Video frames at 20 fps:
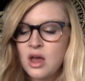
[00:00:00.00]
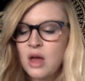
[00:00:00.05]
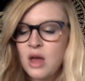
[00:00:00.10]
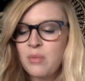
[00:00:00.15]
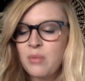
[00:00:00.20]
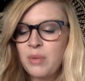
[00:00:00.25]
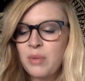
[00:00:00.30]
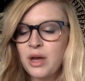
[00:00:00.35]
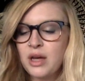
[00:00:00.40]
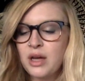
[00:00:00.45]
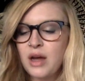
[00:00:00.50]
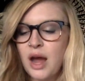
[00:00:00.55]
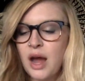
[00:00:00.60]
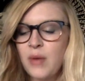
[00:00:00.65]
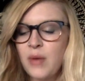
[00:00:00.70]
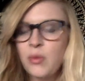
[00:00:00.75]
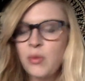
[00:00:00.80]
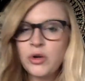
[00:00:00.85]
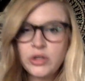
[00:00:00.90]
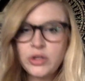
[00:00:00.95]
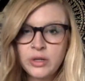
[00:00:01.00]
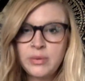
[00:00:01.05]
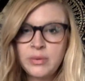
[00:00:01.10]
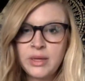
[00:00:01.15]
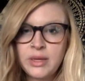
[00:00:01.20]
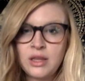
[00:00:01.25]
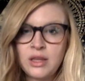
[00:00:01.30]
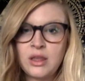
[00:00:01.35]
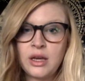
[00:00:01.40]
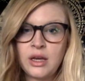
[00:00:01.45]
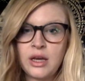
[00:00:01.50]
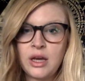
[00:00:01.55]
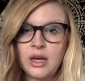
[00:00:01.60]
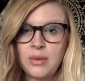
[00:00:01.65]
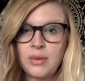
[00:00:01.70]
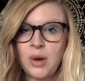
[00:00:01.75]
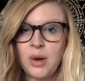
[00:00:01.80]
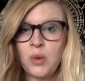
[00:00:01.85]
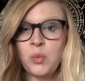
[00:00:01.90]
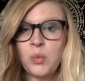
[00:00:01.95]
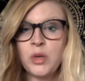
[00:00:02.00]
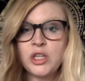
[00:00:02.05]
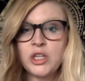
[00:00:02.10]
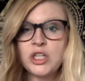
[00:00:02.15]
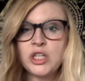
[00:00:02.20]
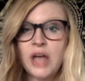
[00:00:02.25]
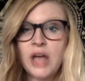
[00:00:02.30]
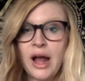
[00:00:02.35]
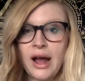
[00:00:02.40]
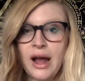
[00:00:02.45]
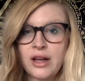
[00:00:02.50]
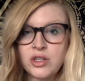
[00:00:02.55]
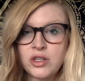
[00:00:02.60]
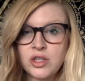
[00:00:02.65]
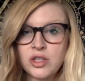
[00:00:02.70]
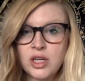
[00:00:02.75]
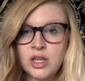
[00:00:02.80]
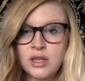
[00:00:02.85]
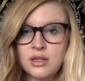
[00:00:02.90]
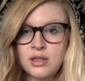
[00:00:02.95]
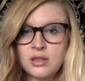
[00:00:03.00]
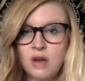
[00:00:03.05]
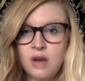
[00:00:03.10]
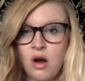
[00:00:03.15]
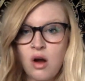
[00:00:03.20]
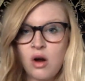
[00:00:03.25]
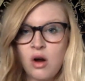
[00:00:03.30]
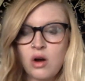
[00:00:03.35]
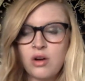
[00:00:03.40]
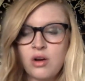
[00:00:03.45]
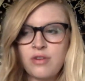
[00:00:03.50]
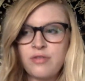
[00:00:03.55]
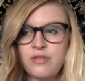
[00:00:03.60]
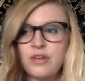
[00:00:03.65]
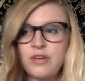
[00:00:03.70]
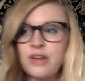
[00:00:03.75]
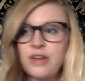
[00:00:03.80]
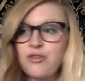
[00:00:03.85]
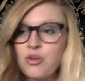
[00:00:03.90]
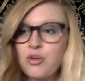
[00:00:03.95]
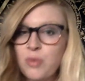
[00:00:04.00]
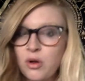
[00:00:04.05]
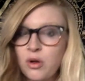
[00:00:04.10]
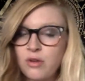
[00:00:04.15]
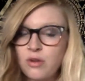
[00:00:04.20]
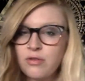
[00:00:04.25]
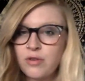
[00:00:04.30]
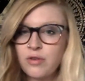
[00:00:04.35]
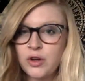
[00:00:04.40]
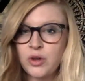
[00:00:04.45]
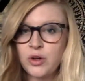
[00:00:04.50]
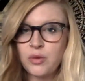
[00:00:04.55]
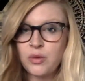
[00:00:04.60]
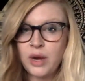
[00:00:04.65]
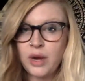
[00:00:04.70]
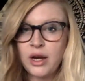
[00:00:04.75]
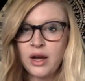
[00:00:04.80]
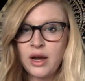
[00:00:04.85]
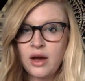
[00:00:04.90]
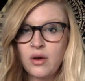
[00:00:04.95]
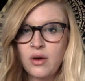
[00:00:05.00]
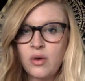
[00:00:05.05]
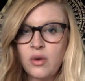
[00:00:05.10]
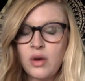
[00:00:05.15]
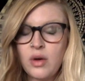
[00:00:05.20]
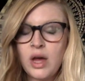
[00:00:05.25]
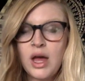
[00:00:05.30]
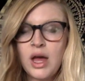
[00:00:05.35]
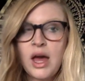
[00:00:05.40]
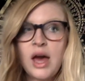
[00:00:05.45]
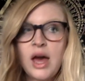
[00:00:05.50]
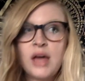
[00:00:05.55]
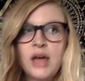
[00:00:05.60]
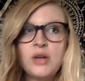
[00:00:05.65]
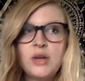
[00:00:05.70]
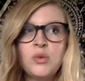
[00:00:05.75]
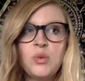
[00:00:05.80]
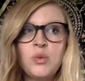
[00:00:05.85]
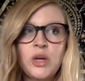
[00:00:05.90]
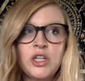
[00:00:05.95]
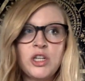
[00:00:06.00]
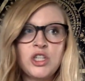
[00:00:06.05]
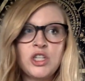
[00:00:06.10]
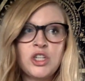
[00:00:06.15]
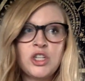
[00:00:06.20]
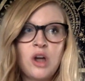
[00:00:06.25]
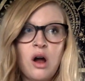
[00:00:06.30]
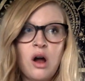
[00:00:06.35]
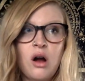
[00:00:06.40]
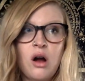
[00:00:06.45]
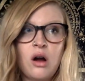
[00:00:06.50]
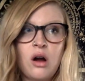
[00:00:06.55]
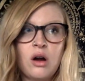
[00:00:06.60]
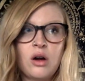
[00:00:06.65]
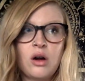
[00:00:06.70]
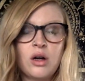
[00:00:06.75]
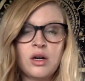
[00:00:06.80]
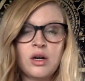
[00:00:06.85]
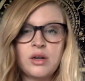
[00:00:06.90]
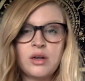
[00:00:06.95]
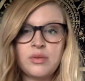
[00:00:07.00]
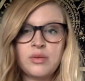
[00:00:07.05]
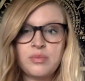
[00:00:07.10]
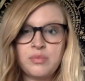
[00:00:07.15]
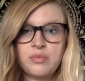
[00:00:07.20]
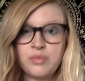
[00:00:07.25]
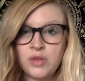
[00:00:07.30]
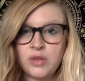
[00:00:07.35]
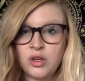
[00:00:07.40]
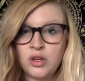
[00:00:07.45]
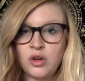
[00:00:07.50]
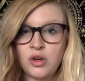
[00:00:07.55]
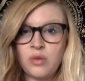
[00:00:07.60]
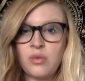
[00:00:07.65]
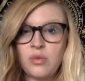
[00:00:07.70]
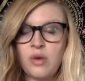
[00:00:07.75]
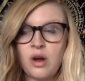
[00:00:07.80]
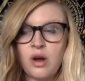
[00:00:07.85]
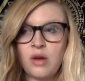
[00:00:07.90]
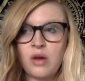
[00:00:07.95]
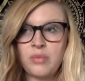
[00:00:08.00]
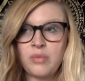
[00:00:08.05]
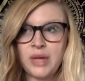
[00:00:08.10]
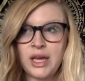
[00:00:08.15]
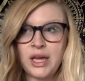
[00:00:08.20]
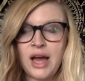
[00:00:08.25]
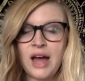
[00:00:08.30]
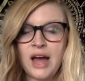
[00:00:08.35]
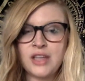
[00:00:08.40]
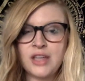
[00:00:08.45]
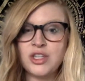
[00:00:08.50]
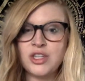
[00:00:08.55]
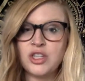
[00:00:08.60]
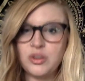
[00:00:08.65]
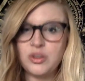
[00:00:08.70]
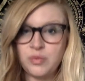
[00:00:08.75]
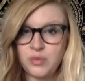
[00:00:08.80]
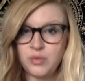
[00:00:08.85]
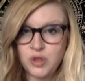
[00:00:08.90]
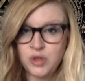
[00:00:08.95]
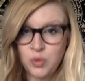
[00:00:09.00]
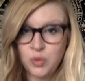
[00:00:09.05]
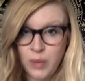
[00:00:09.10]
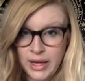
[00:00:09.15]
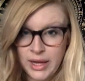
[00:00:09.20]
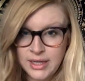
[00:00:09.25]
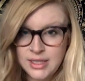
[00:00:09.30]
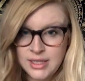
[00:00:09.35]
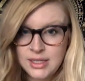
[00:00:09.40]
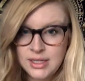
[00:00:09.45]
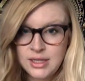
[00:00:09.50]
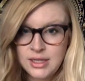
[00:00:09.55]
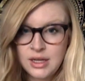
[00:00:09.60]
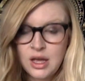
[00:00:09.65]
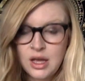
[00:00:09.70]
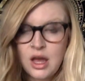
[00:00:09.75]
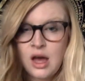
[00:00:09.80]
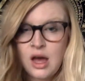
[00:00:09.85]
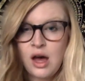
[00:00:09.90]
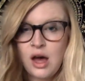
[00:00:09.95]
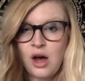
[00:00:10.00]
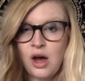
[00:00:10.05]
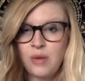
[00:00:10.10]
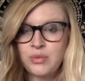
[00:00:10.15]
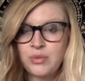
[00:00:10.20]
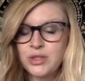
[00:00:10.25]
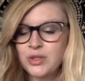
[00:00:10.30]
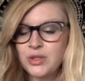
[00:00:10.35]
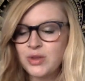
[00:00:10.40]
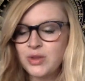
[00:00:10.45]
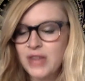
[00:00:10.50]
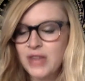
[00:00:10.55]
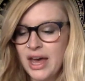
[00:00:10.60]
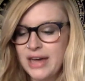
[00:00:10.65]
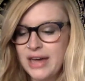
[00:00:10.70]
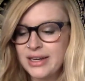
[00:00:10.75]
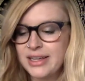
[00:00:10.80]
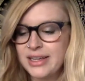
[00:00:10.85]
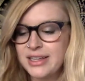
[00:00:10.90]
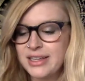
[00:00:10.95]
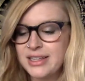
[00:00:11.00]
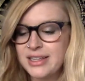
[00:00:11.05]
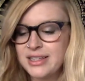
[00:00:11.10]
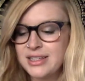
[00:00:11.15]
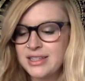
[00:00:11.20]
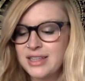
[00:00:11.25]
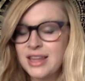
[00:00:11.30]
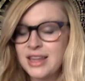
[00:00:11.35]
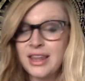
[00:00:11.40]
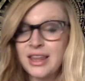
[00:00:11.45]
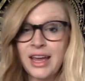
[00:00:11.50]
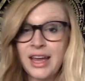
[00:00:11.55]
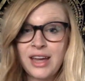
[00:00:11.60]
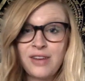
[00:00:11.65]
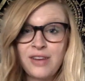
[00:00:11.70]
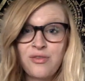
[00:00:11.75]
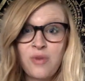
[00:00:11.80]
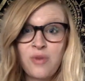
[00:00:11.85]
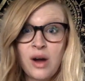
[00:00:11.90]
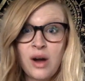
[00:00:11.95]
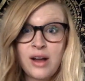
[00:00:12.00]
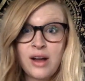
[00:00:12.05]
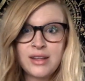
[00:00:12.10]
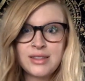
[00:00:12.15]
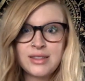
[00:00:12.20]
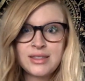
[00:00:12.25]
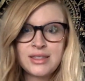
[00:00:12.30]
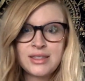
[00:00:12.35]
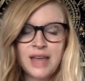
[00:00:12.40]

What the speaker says: But I want you to be thinking about which actions are favorable for you right now, and which are being asked to wait. So that is the Eight of Wands.